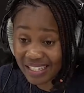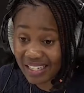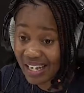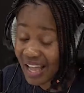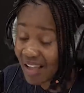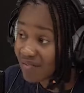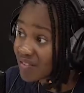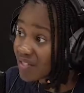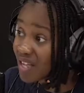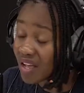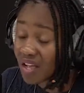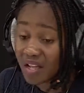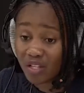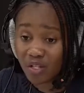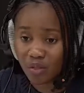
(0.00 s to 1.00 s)
loves,
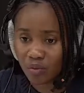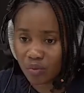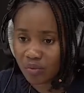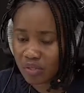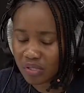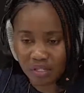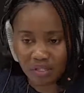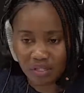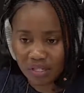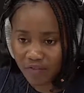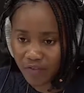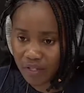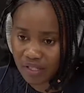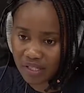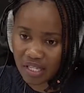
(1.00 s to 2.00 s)
you know,
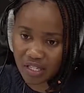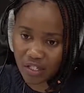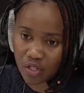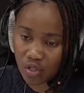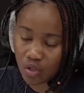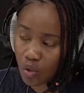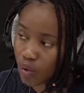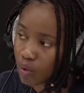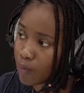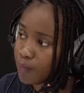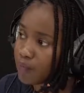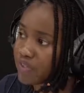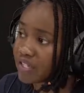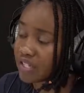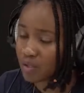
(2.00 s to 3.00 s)
different things. So
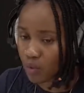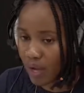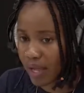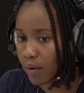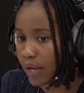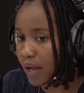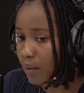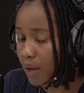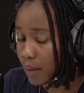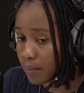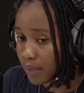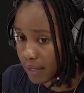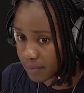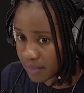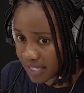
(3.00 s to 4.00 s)
this is why
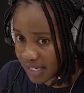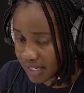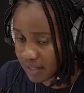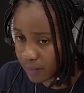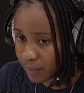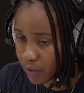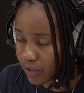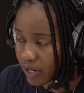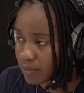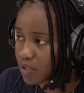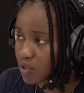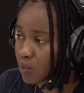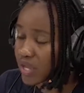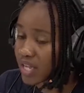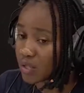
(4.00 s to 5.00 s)
I'm starting the program.
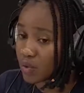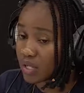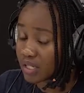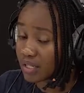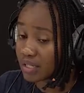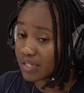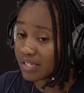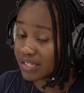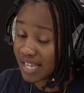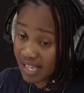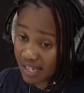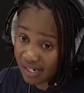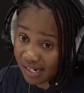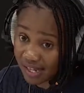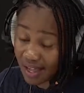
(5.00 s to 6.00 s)
So we are doing this the
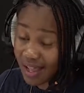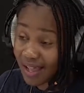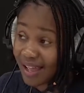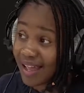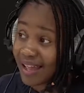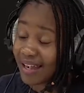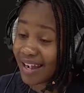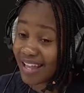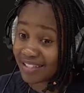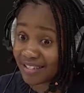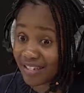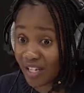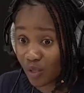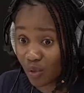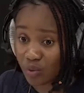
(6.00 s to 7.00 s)
second year.
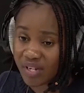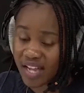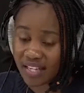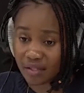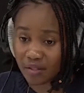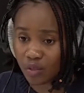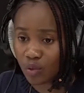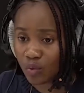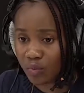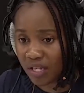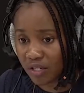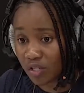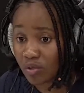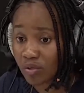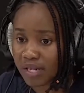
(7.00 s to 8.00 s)
Last year, two
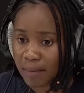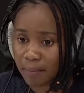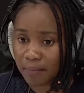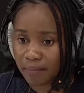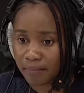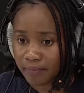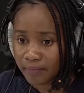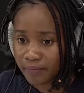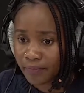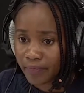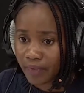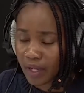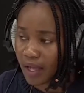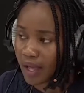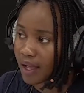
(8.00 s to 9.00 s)
men showed up,
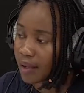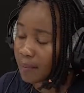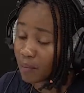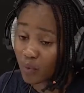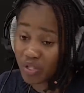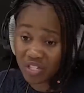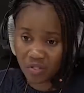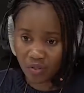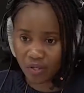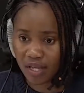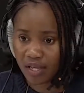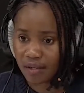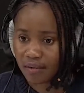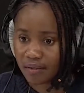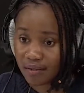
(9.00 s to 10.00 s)
which is
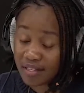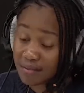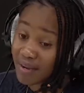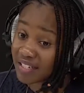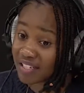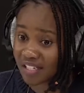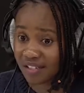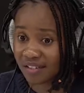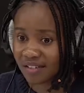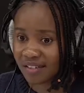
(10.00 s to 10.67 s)
okay. Imagine.